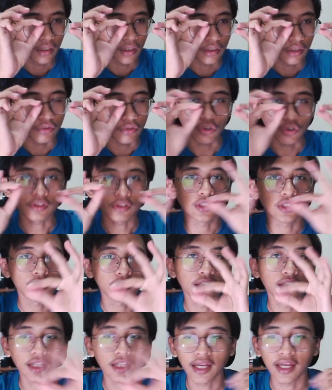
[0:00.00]

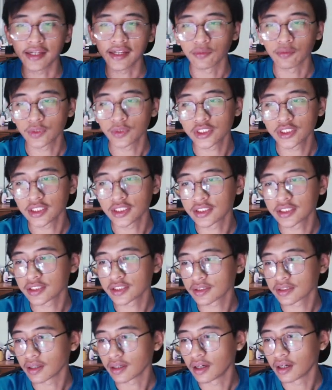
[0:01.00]
dotted line, which
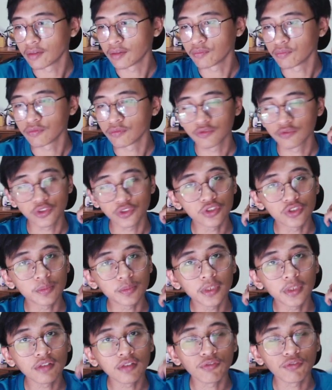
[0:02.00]
is
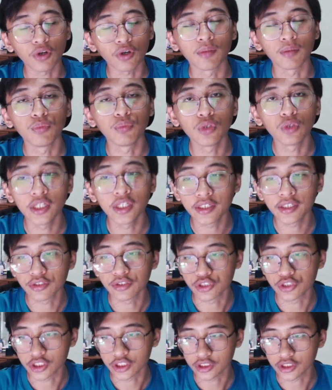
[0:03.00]
suitable for a
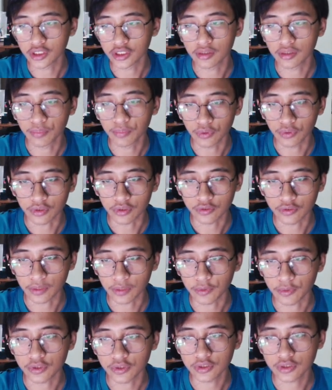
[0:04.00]
bullet journal book. So I'm
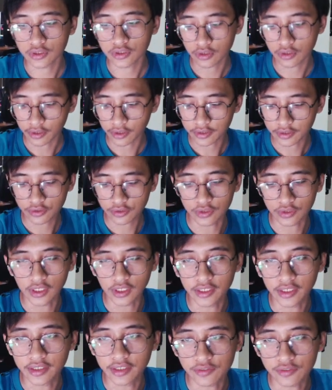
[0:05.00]
going to
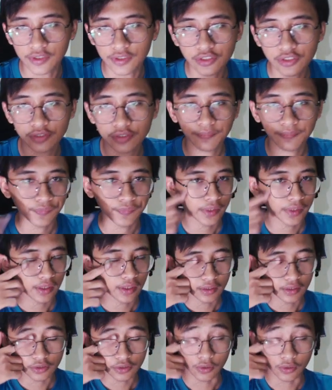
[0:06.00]
delete this first.
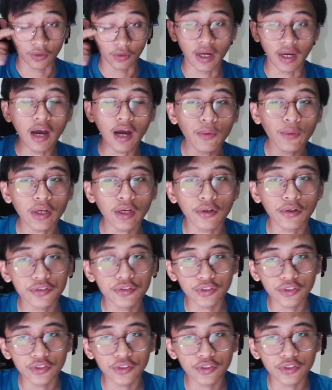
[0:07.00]
So how we are going to